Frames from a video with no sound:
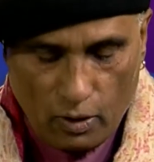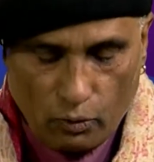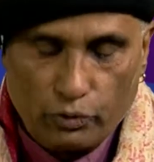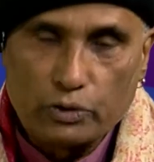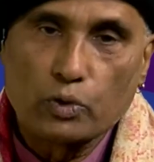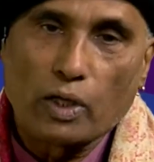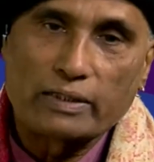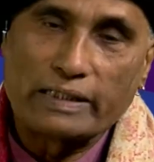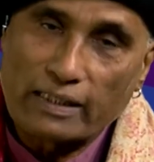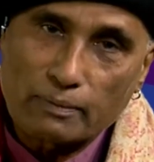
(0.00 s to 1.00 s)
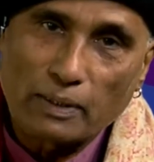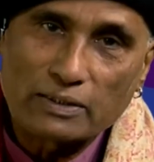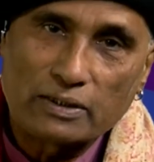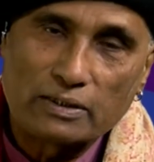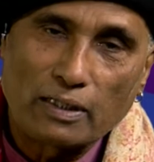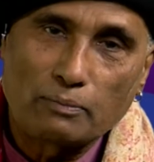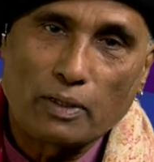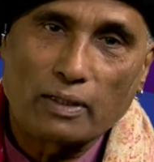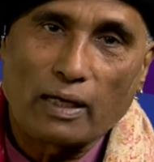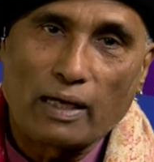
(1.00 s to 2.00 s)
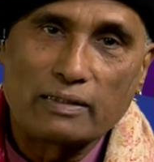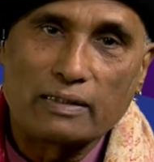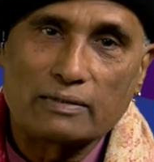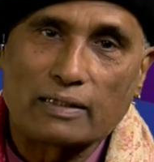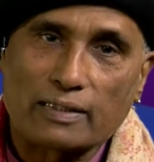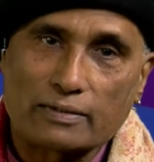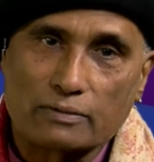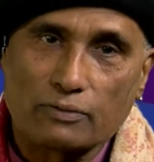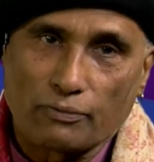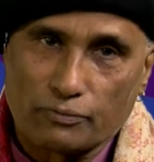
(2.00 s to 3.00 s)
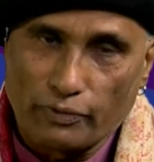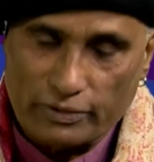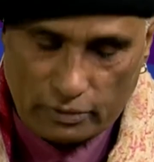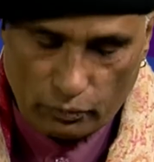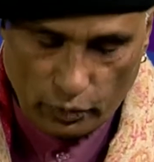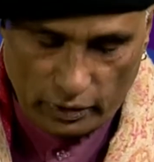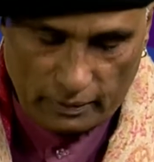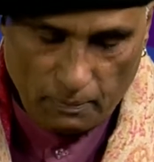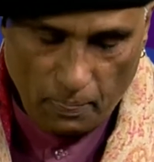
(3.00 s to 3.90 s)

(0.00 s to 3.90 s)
we do not hear much in Denmark and in the rest of the Western world.